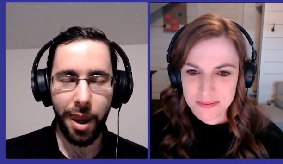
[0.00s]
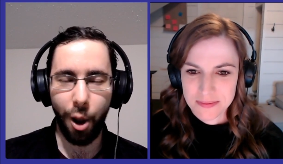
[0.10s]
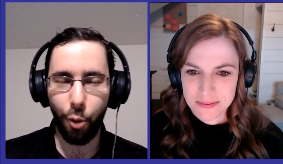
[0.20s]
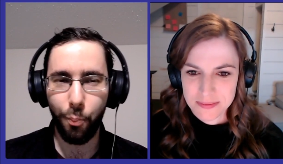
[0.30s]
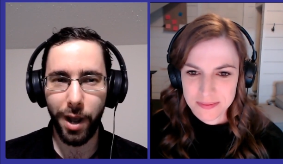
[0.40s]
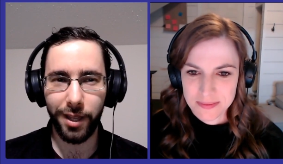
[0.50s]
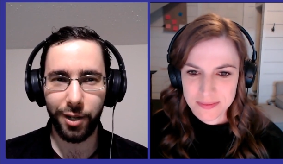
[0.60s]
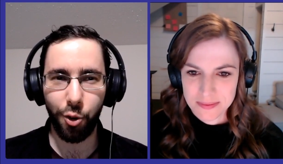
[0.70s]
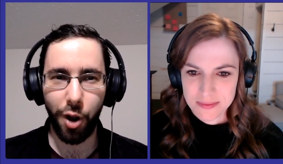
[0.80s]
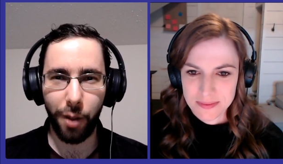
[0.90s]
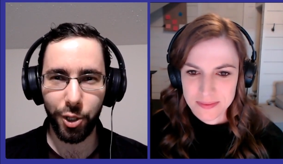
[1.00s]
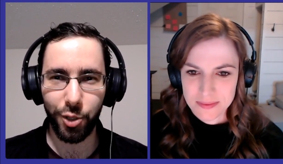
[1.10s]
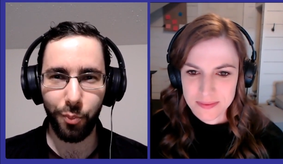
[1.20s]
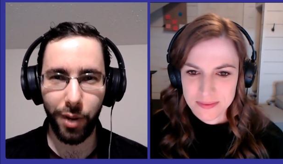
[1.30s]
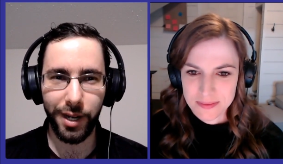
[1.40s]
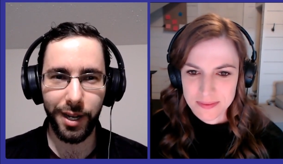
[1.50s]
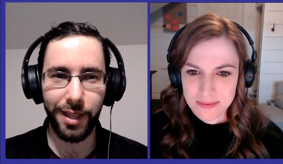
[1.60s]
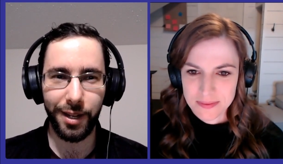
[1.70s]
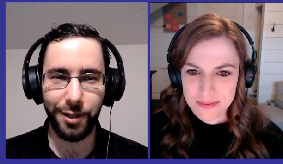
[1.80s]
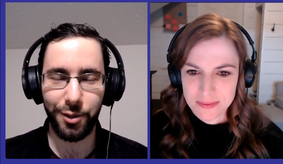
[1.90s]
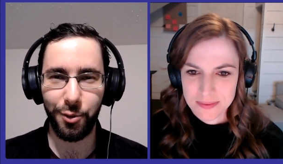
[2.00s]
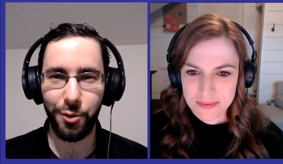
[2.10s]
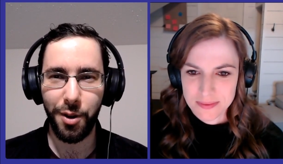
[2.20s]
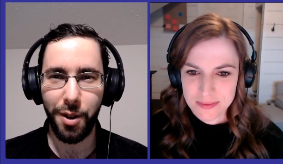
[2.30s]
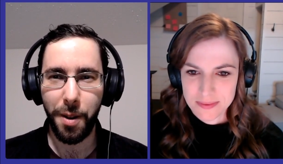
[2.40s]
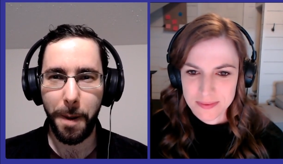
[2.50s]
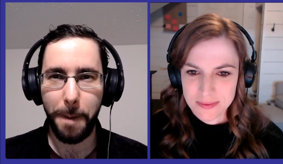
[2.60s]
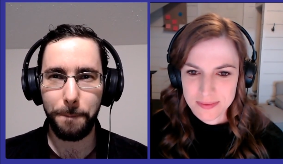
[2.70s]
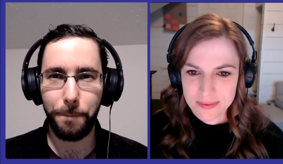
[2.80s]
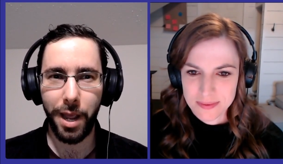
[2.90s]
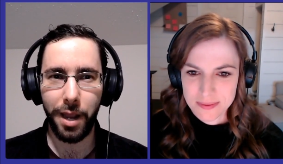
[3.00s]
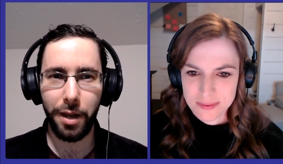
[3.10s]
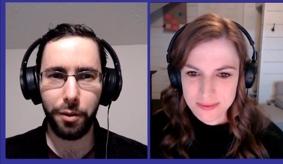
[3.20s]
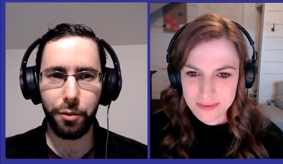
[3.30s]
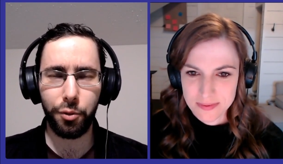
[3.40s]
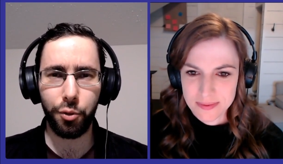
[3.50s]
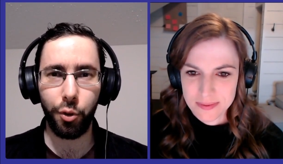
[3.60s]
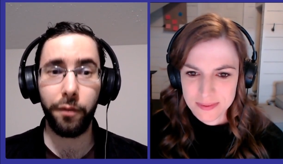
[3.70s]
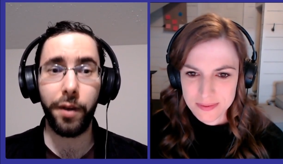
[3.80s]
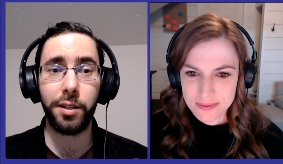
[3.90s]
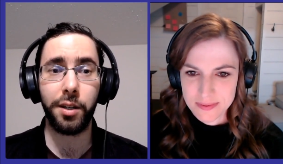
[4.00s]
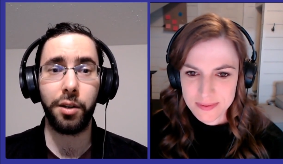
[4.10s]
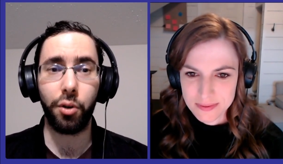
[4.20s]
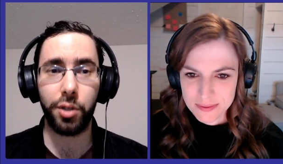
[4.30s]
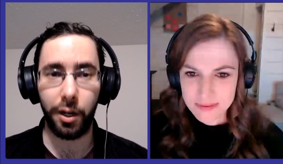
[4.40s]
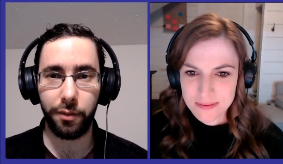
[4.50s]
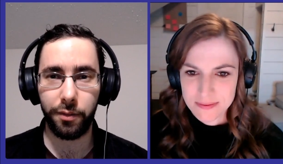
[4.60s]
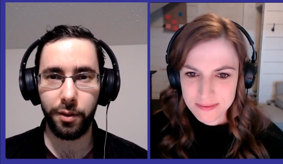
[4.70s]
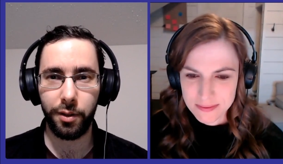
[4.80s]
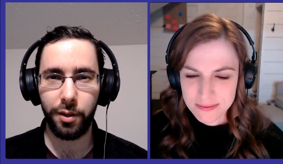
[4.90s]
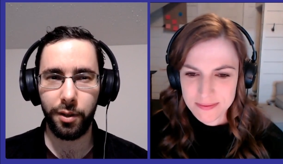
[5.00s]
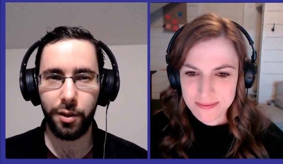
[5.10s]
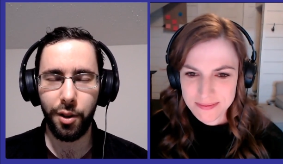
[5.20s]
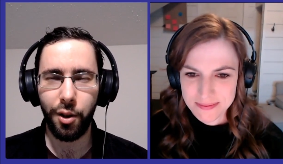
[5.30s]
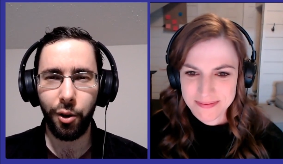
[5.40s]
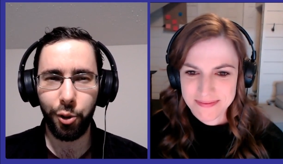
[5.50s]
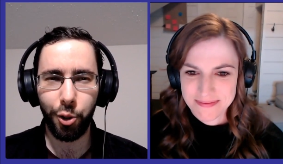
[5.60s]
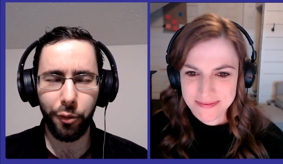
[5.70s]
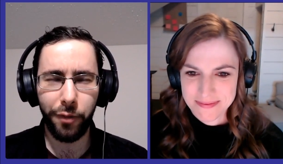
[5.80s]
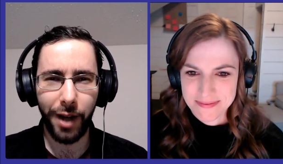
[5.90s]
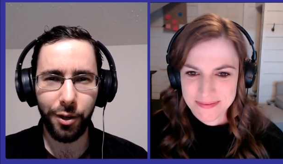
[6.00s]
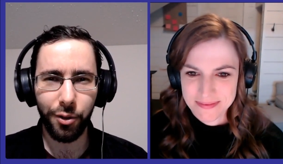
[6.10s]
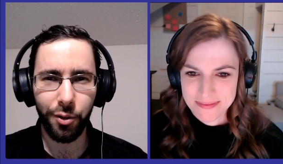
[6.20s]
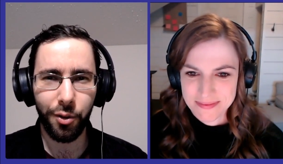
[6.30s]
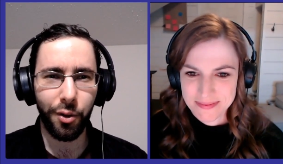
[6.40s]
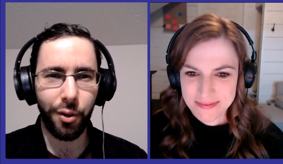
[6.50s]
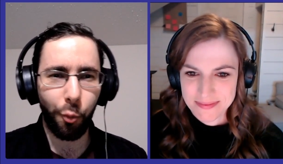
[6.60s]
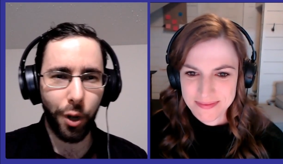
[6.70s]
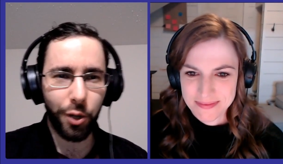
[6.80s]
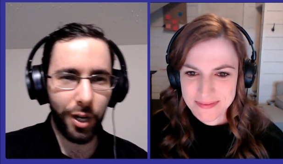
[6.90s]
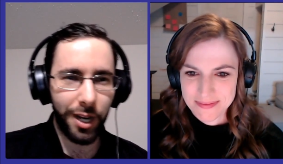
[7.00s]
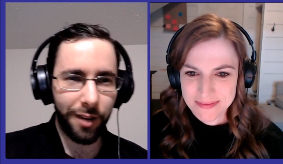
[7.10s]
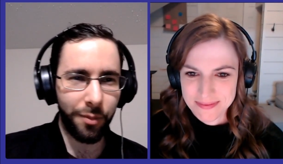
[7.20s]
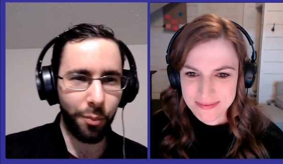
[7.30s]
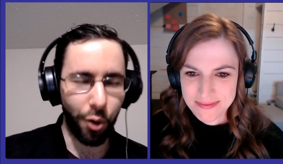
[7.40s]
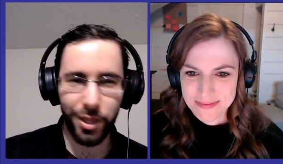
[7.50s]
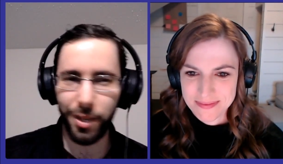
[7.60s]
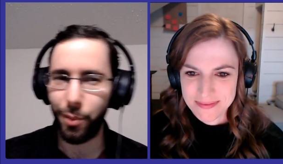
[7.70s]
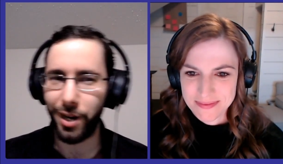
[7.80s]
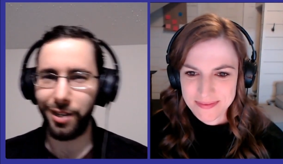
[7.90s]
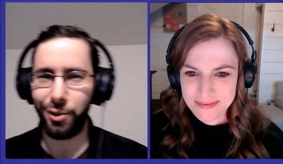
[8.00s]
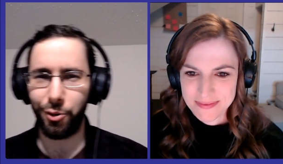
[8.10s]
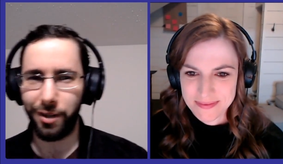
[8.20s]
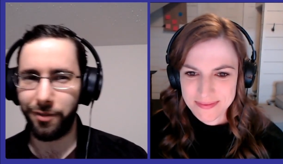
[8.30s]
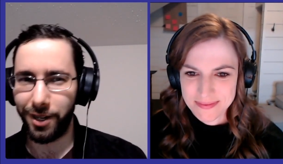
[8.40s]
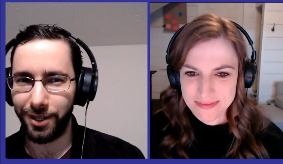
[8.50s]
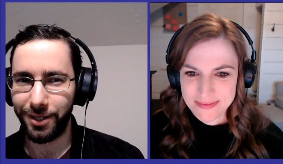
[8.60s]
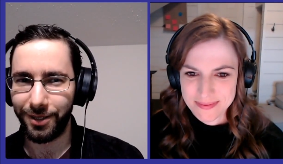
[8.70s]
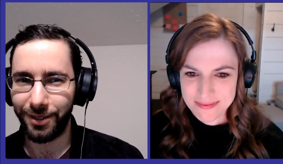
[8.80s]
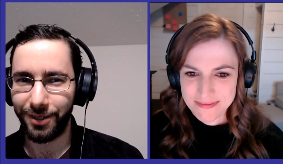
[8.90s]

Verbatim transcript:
Speaker 1: Now compare that to how much money that you pay to invest in yourself. Do you value where you live more than the body you live in?